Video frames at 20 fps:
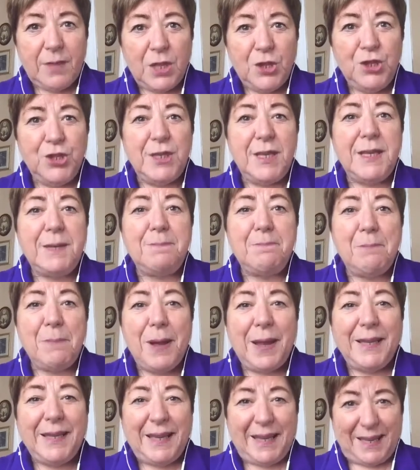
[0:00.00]
You need
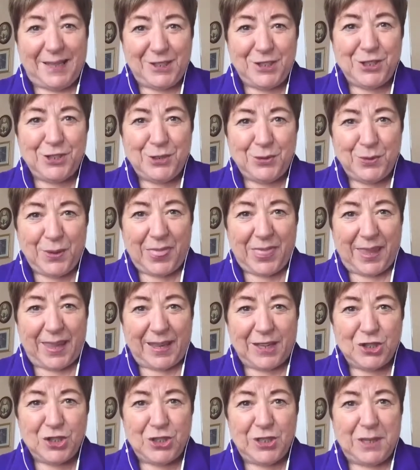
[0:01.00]
money to do
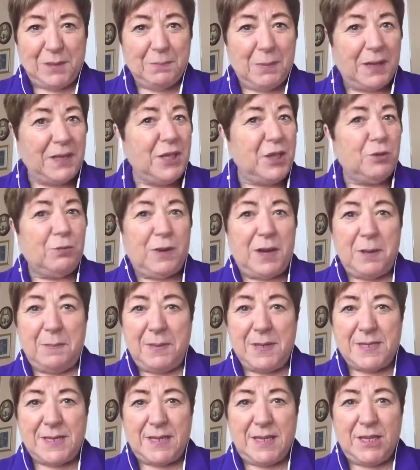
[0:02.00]
things. You need money to run a
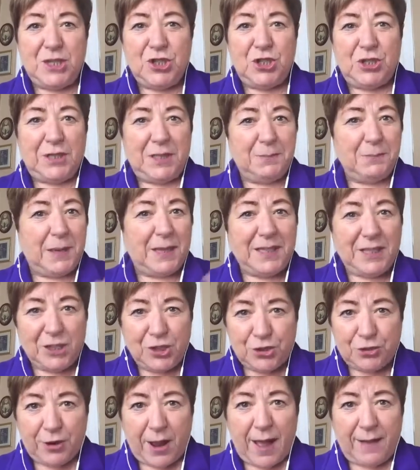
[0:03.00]
business. You need money
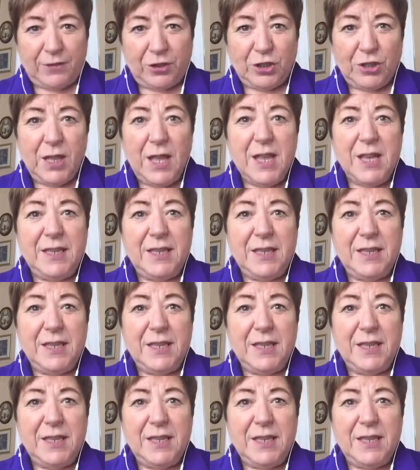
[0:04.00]
to travel.